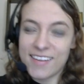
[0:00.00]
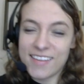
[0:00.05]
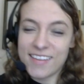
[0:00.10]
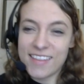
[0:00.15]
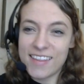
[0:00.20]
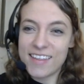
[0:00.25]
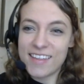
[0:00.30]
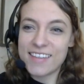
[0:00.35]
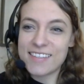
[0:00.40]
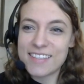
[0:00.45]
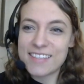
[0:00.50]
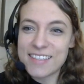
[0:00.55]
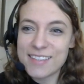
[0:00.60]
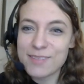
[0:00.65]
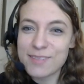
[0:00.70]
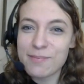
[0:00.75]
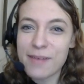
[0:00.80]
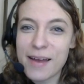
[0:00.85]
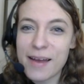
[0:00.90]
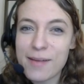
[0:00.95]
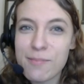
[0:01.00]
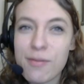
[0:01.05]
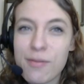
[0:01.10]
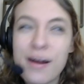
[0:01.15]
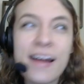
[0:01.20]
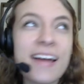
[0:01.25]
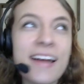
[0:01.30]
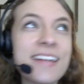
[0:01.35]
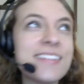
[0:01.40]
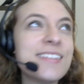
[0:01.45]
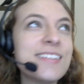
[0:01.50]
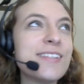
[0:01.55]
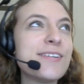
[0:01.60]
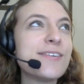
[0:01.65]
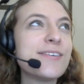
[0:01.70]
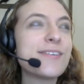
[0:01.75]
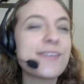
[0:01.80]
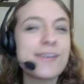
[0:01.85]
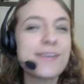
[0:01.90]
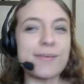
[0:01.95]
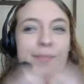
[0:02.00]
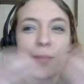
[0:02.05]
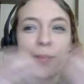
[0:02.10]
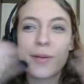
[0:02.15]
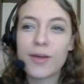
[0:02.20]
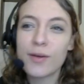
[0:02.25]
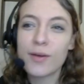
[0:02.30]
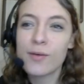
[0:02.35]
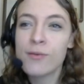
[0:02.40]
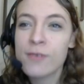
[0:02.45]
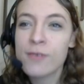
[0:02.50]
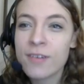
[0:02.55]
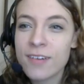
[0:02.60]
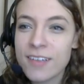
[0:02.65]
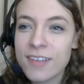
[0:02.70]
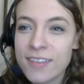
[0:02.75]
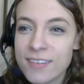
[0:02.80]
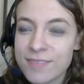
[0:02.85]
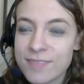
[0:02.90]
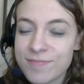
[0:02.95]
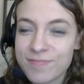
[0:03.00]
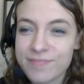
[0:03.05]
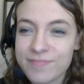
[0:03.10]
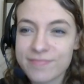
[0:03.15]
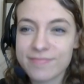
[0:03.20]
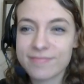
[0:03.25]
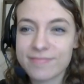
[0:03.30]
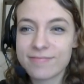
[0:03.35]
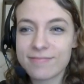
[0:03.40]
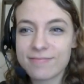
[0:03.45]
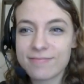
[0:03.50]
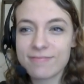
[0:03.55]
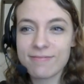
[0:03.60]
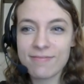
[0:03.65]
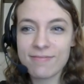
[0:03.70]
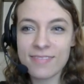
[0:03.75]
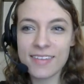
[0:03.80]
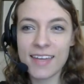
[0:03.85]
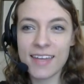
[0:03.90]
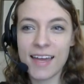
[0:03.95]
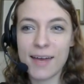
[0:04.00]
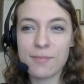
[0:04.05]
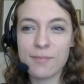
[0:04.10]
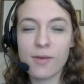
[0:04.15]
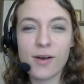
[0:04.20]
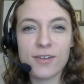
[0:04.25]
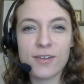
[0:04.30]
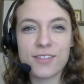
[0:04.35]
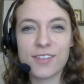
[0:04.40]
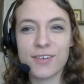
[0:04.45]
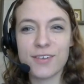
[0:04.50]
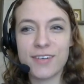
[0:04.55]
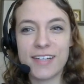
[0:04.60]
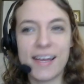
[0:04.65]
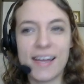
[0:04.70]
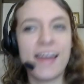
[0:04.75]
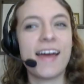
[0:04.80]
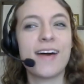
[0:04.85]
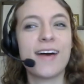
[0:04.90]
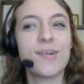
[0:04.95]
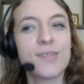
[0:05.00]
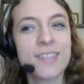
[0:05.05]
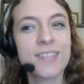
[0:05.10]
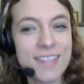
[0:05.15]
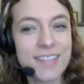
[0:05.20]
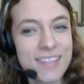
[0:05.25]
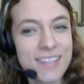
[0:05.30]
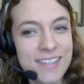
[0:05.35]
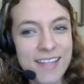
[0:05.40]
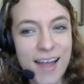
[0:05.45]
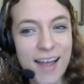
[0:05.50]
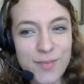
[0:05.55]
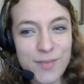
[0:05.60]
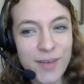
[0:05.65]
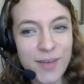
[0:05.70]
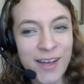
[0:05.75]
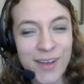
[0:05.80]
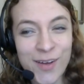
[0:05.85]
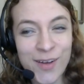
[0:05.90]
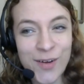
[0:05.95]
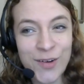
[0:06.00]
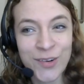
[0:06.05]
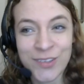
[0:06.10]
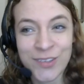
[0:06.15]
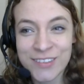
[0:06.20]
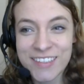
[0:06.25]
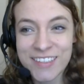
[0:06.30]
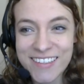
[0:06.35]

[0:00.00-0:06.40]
This is my brand new computer. I'm also in a house that's not my own.